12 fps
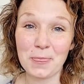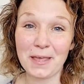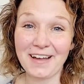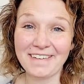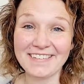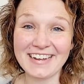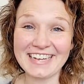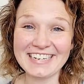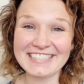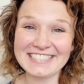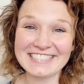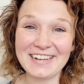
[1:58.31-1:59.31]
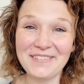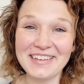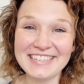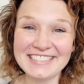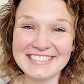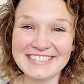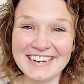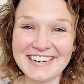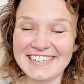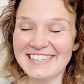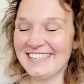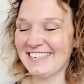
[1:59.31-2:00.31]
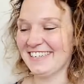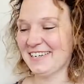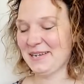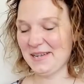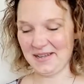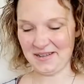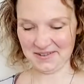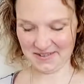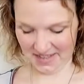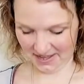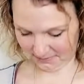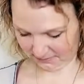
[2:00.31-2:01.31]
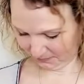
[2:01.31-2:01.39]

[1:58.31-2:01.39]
All right, shall we get started? Okay.